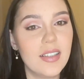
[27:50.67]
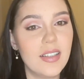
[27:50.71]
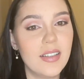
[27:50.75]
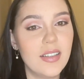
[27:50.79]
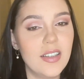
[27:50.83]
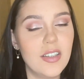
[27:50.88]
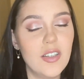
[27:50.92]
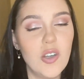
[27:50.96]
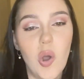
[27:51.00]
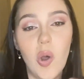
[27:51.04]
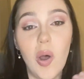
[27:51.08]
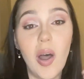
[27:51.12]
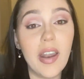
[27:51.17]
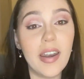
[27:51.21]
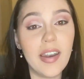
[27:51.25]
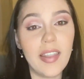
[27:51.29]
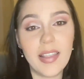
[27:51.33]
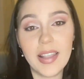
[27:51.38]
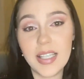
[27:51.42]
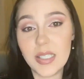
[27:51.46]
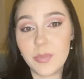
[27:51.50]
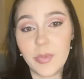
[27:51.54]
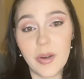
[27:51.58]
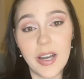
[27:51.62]
not under
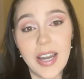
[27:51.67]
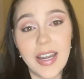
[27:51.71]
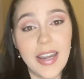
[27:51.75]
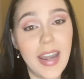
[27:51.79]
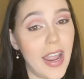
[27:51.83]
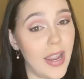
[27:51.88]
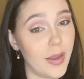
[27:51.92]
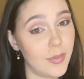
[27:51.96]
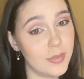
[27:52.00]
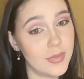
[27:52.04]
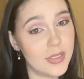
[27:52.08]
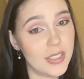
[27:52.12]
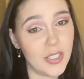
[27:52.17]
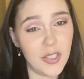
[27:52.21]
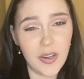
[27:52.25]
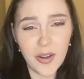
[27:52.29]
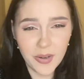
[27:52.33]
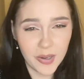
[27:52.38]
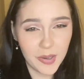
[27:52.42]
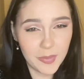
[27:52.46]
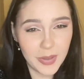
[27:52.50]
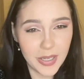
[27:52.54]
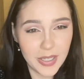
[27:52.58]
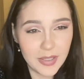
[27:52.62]
these brand names, you know
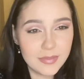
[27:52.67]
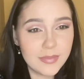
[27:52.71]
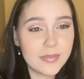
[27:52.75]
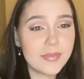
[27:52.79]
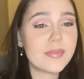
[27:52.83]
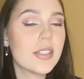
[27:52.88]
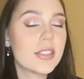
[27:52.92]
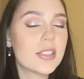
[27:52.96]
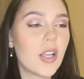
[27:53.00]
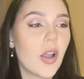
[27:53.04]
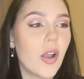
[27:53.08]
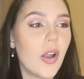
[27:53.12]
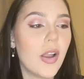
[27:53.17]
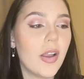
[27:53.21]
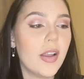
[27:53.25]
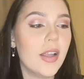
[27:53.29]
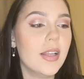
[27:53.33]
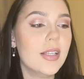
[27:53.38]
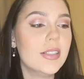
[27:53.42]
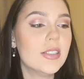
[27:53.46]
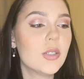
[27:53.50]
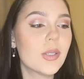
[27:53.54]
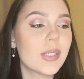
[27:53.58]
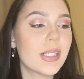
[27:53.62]
what I mean? So
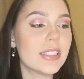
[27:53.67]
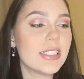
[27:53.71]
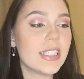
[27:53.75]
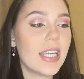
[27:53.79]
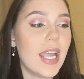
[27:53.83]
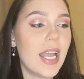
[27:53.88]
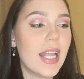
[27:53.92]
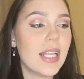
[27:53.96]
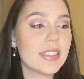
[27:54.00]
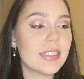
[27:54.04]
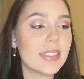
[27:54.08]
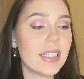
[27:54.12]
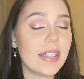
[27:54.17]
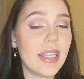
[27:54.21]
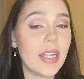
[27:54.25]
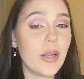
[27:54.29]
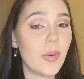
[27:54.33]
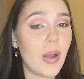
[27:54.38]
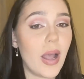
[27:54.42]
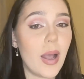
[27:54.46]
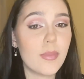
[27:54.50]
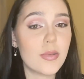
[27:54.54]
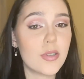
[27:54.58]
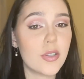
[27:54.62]
took a chance and they
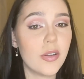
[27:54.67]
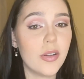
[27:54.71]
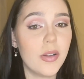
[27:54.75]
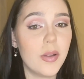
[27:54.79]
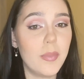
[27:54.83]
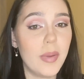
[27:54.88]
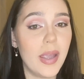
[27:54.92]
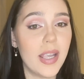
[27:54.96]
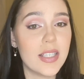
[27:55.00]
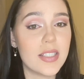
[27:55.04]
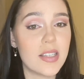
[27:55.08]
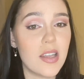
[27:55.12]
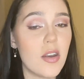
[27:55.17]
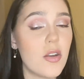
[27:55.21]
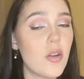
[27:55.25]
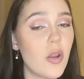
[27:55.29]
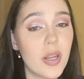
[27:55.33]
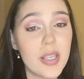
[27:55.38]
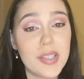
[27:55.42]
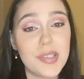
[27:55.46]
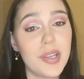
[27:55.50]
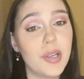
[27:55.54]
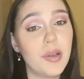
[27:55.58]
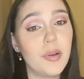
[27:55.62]
were absolutely amazing, not
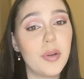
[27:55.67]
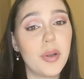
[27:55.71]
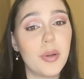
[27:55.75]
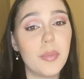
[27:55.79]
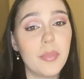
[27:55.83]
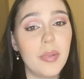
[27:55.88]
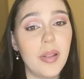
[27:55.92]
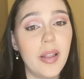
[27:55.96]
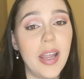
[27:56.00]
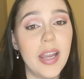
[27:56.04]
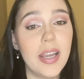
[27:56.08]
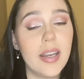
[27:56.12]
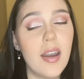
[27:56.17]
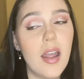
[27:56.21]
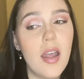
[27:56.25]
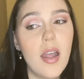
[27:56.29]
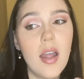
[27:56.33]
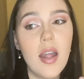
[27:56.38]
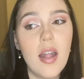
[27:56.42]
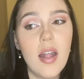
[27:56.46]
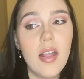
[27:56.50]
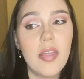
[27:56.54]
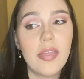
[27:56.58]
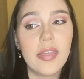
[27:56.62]
a single complaint.
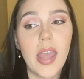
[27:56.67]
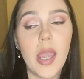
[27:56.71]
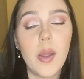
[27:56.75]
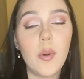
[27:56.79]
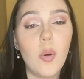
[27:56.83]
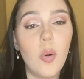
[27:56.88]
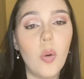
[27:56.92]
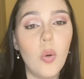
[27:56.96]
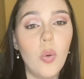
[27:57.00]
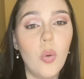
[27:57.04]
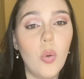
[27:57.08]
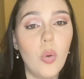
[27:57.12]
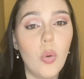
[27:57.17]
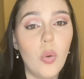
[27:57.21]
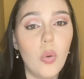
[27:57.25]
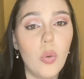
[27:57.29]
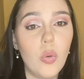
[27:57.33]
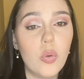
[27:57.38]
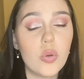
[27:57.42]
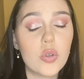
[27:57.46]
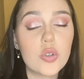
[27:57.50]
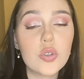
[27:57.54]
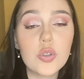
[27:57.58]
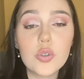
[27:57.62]
They were all
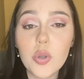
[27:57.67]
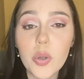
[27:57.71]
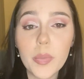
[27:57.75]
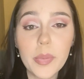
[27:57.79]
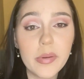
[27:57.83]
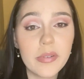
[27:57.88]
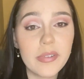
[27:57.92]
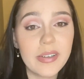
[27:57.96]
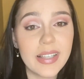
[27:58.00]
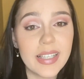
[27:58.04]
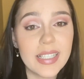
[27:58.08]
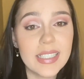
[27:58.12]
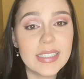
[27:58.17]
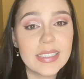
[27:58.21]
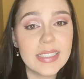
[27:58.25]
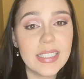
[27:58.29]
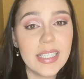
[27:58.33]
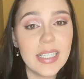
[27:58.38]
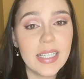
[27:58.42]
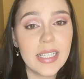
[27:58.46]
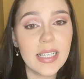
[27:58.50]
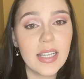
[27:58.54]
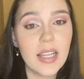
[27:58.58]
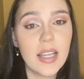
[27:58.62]
super
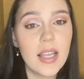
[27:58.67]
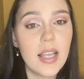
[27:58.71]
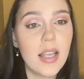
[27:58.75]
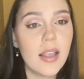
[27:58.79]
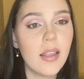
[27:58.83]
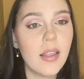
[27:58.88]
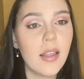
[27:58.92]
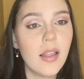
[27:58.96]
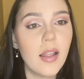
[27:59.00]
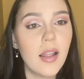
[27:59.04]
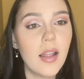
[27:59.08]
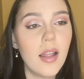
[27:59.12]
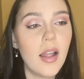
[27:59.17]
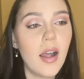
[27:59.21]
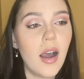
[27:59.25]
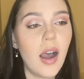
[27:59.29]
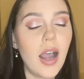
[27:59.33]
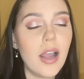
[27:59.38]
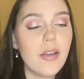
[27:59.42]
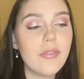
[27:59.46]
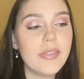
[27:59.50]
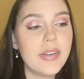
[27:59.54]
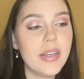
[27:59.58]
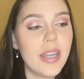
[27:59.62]
realistic.
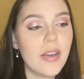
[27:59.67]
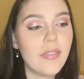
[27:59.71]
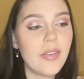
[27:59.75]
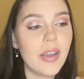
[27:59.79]
I've never